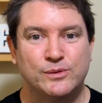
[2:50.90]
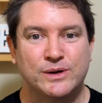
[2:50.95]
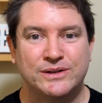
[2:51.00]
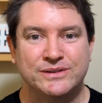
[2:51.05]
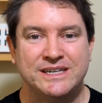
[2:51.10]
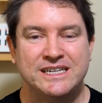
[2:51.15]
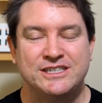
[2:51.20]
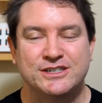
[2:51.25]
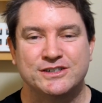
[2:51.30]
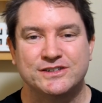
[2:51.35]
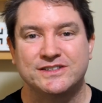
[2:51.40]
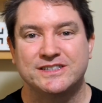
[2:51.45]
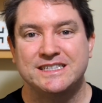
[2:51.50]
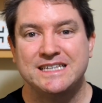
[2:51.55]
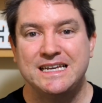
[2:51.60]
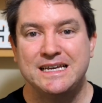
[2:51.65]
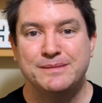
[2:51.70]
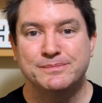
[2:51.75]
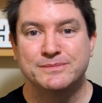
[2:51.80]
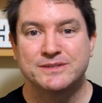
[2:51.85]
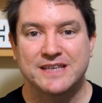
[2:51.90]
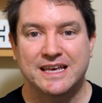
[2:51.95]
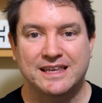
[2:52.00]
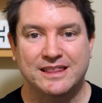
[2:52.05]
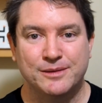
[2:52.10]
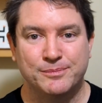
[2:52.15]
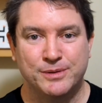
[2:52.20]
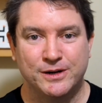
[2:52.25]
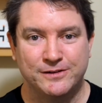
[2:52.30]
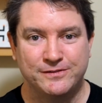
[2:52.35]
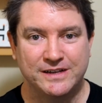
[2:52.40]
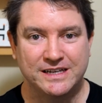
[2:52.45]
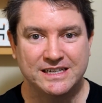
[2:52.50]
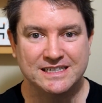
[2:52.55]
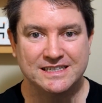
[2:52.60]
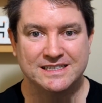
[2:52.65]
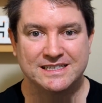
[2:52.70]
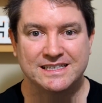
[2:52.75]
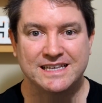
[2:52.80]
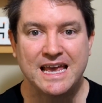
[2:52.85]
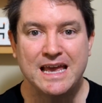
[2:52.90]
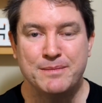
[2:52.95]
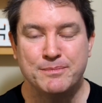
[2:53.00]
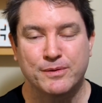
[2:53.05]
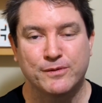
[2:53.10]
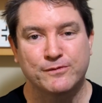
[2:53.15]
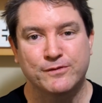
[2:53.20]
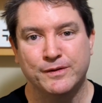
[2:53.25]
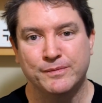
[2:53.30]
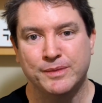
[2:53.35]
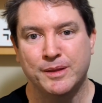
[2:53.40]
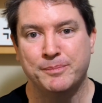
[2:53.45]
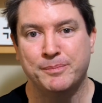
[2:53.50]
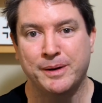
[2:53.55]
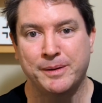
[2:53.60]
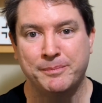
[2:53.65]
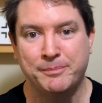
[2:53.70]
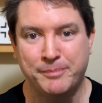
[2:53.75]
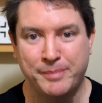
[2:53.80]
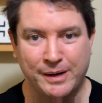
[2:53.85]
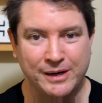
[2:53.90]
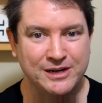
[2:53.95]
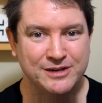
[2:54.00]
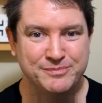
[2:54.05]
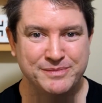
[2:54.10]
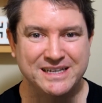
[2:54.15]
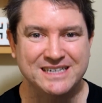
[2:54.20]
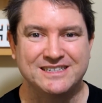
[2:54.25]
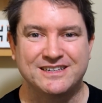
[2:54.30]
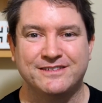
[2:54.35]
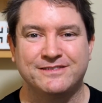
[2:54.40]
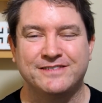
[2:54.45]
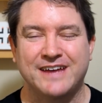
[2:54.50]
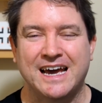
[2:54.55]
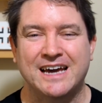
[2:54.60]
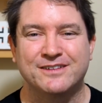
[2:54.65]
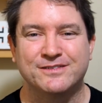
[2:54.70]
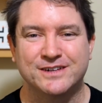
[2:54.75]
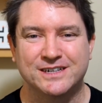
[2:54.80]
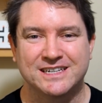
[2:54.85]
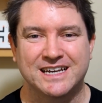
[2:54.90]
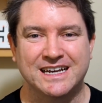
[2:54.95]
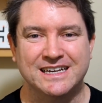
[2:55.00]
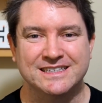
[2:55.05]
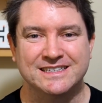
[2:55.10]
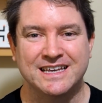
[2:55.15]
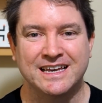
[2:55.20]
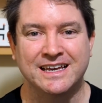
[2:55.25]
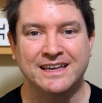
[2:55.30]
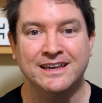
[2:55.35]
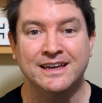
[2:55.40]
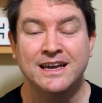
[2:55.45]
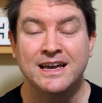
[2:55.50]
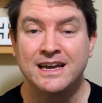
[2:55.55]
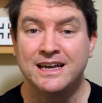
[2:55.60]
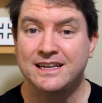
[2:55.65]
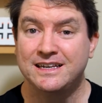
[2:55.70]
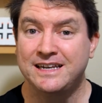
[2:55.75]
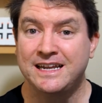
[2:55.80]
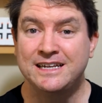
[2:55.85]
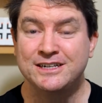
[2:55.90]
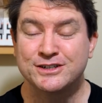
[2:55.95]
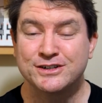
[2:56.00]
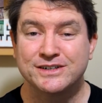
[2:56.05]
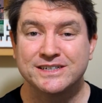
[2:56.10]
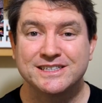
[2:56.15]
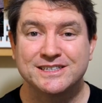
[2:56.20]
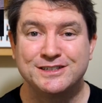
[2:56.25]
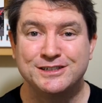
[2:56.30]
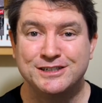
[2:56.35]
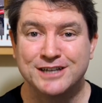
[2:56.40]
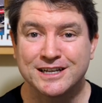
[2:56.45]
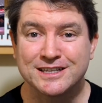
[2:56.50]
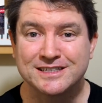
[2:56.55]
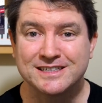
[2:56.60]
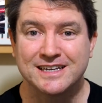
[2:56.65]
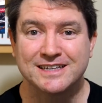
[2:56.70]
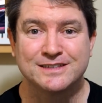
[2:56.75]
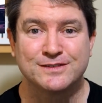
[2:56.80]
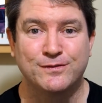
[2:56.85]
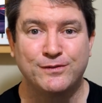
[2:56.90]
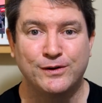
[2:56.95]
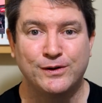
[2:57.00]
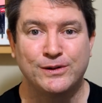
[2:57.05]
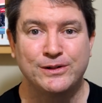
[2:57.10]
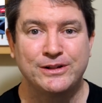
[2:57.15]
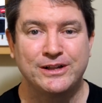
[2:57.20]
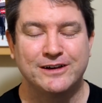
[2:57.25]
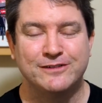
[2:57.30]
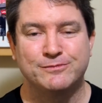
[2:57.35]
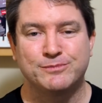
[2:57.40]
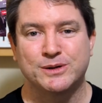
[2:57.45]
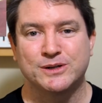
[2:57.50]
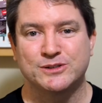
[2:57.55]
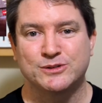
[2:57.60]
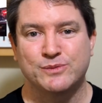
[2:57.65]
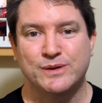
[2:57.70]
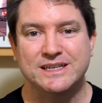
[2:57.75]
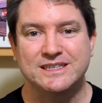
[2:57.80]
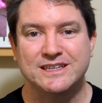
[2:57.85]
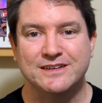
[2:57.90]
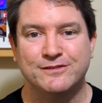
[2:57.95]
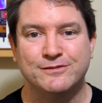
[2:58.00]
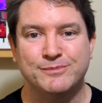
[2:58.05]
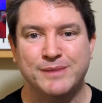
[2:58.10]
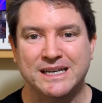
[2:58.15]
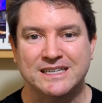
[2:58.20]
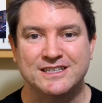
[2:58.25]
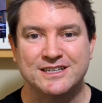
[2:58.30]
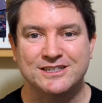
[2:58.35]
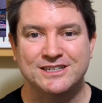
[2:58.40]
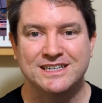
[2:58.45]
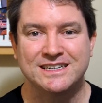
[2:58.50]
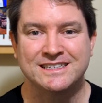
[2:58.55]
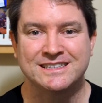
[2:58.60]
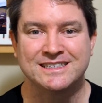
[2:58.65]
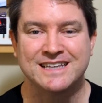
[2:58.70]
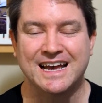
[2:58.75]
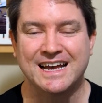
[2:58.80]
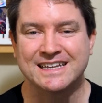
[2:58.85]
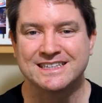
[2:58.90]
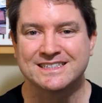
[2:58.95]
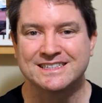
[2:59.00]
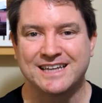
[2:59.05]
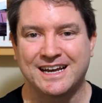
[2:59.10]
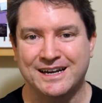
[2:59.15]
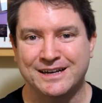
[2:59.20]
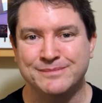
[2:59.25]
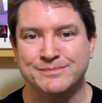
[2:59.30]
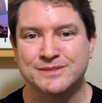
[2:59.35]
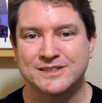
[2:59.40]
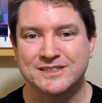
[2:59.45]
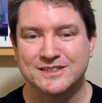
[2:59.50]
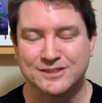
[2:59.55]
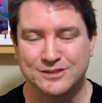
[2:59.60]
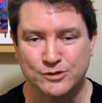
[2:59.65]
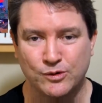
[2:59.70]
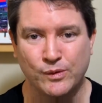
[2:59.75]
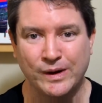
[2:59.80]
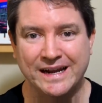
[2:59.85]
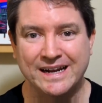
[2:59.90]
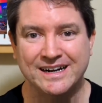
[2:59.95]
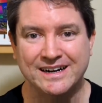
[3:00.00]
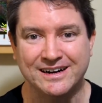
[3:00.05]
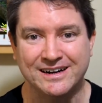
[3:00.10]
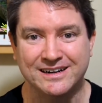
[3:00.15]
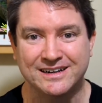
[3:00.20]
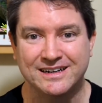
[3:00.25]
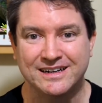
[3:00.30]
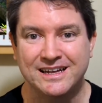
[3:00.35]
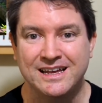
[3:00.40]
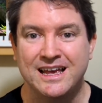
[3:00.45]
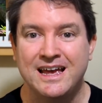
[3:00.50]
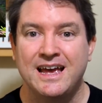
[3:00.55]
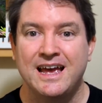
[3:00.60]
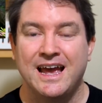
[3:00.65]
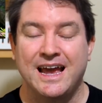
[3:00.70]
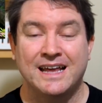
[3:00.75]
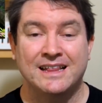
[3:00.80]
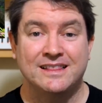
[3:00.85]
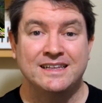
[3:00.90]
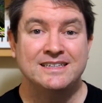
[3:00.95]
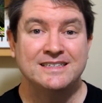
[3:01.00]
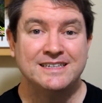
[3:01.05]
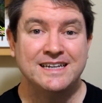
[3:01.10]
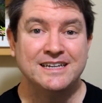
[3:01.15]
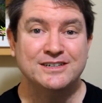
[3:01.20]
while nature seems like the perfect escape from the bombardment of advertising, nature is just as full of persuasive messages as Times Square. At least